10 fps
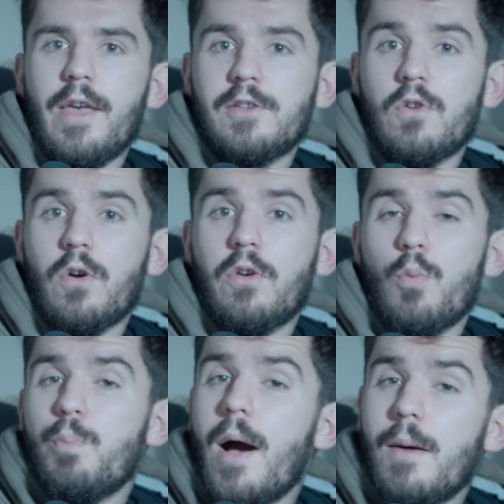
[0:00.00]
stock go
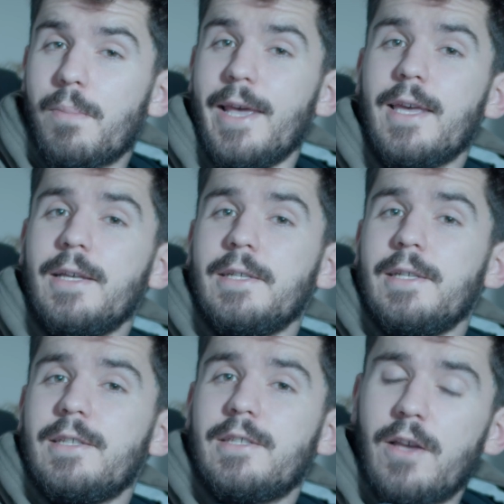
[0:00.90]
public.
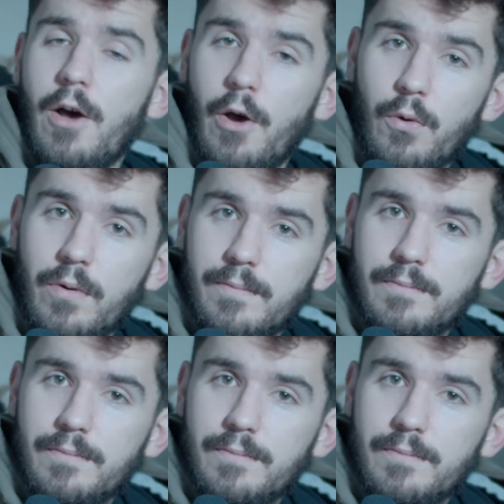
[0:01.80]
So